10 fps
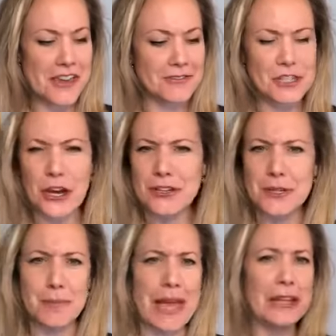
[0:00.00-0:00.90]
I've talked to
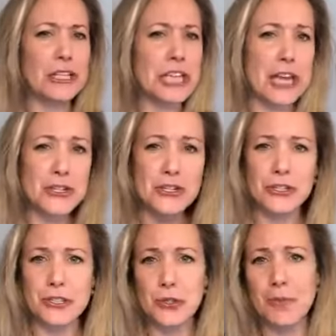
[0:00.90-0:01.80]
Bangladesh
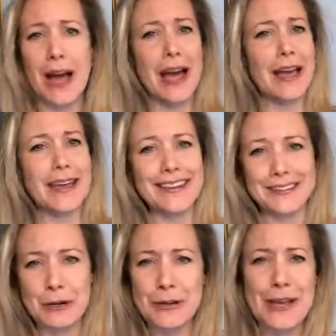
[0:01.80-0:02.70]
and Dubai and
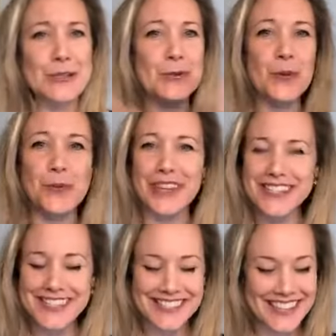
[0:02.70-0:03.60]
all kinds of cool
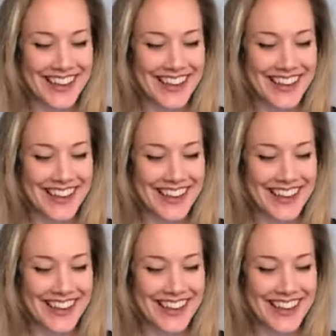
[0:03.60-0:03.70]
places.